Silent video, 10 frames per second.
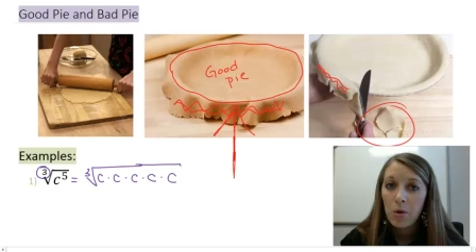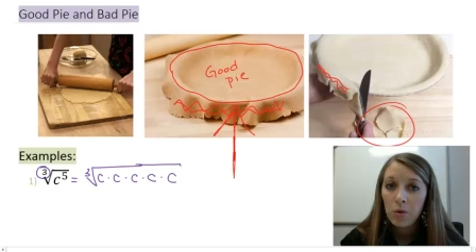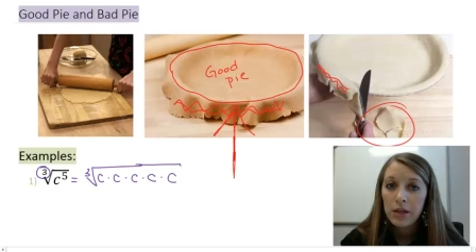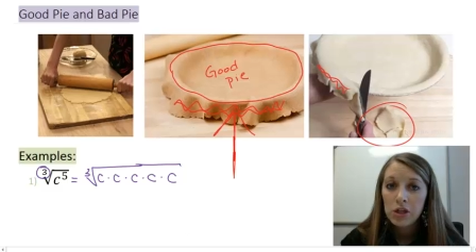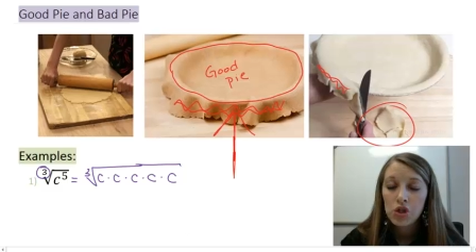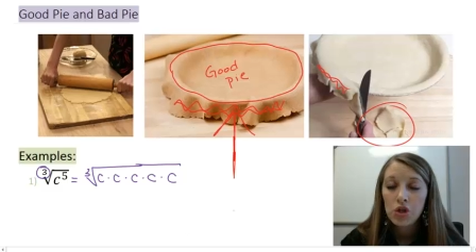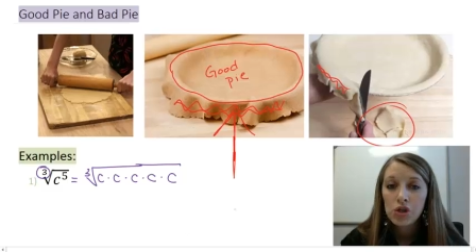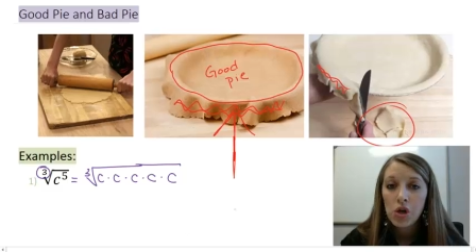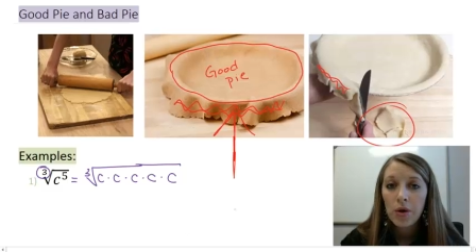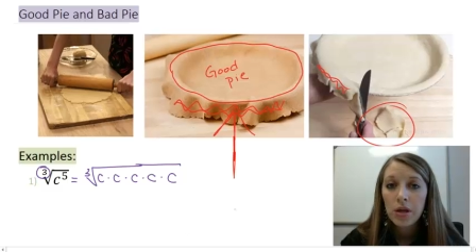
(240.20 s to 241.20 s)
I'm only
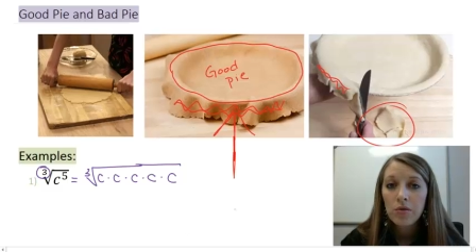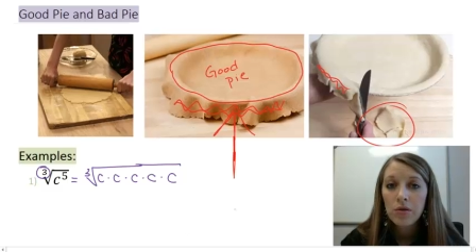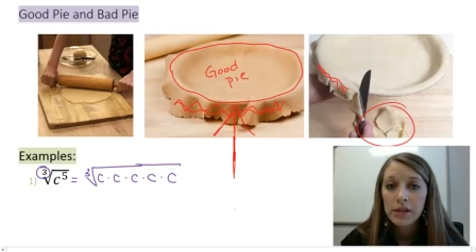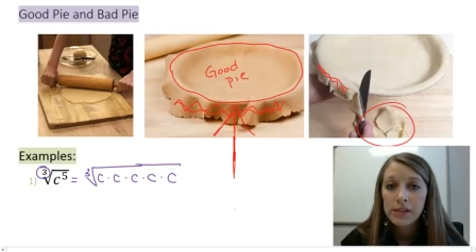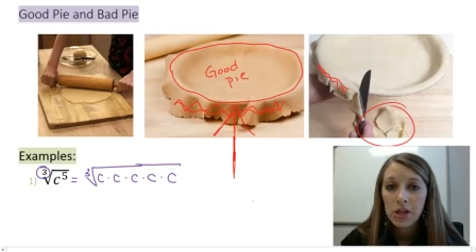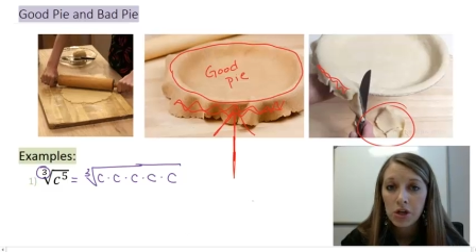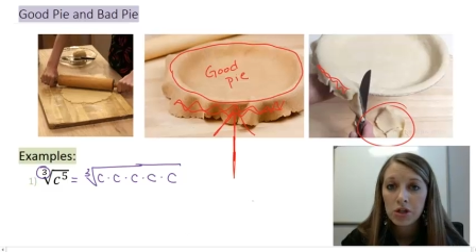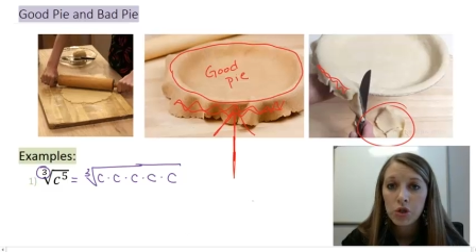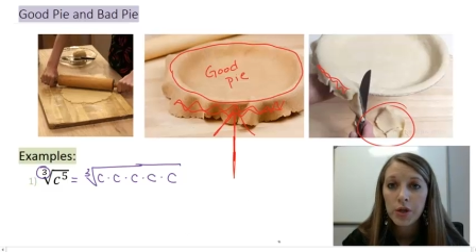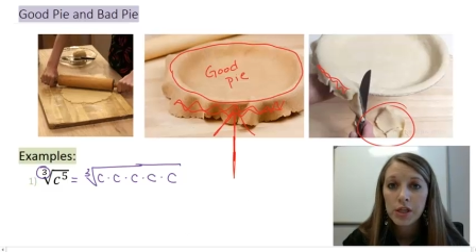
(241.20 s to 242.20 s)
showing you this
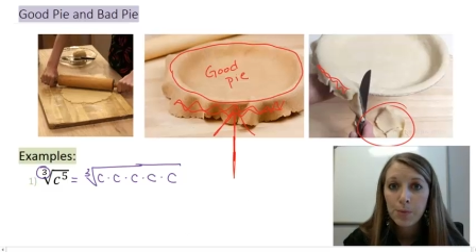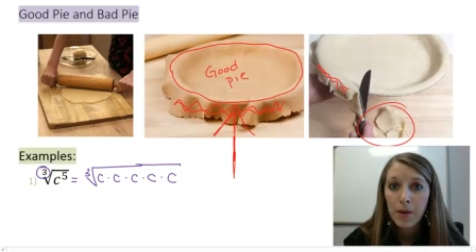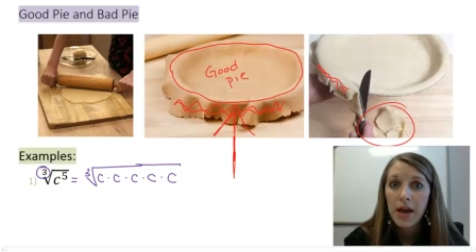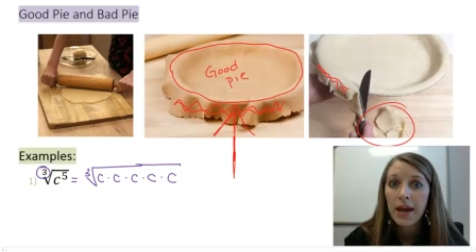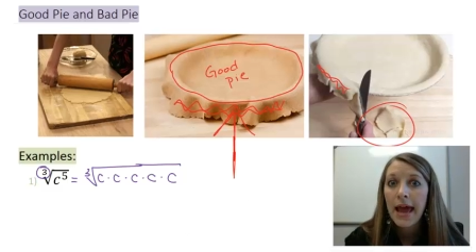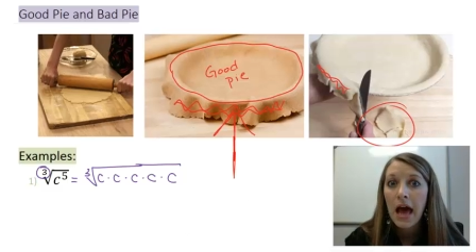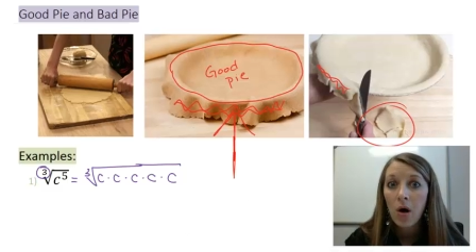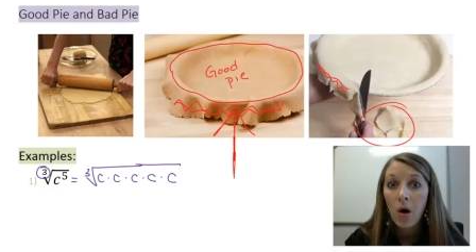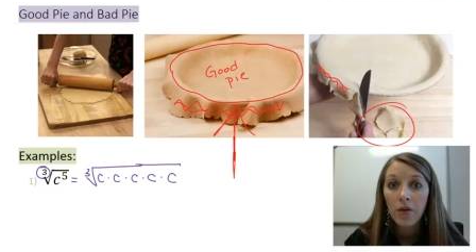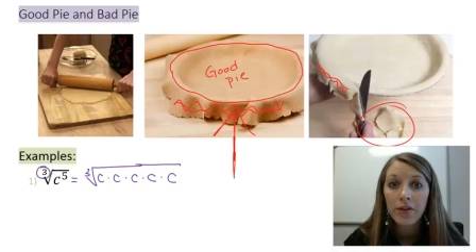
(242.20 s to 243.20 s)
here to explain
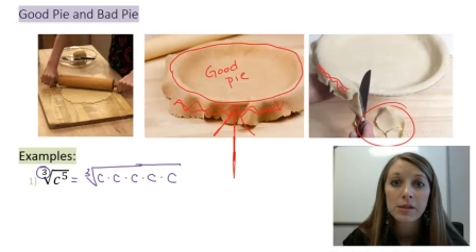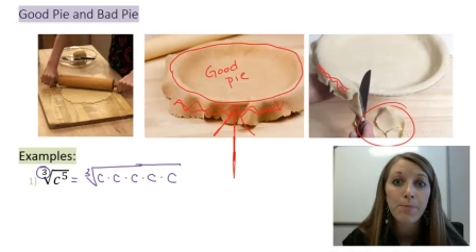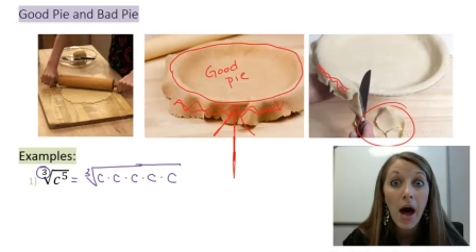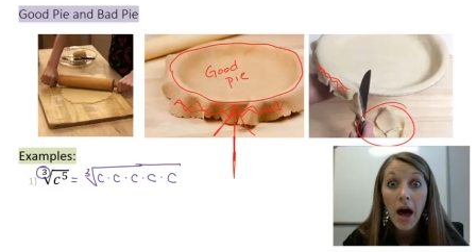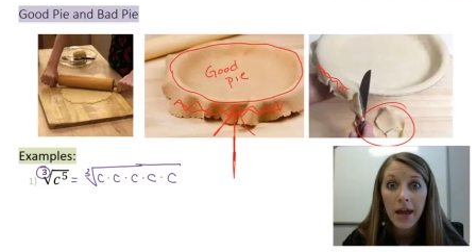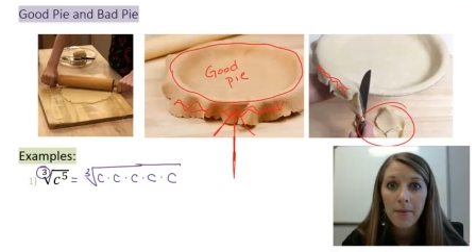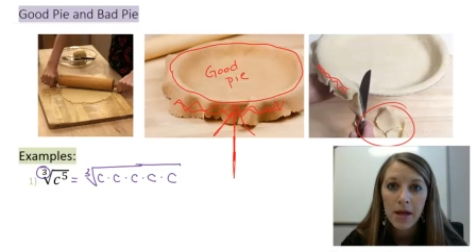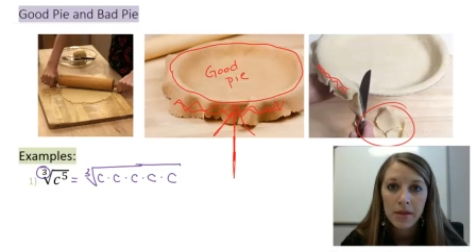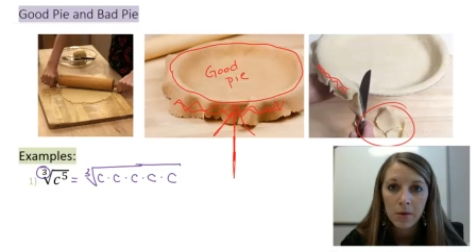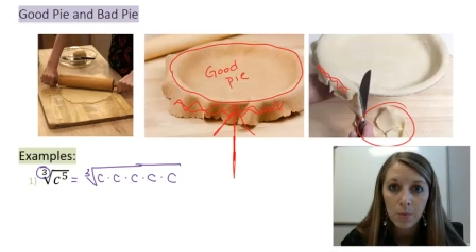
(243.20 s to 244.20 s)
how all this pie
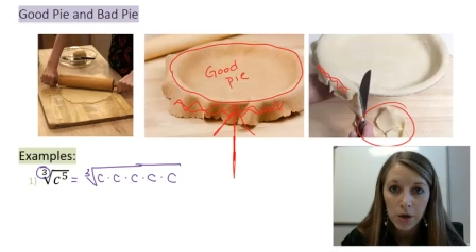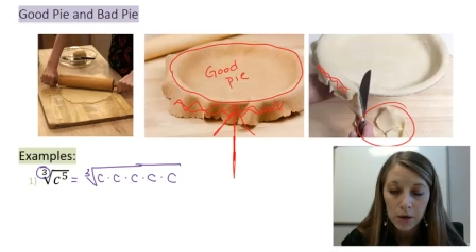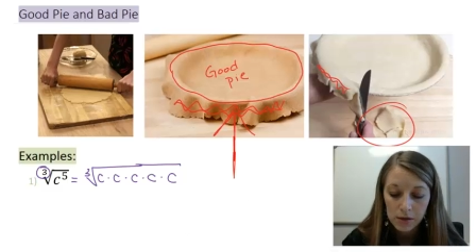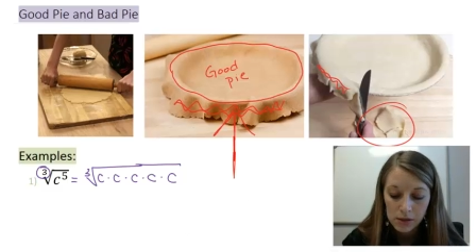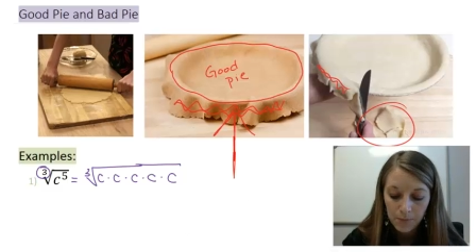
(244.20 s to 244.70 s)
method works.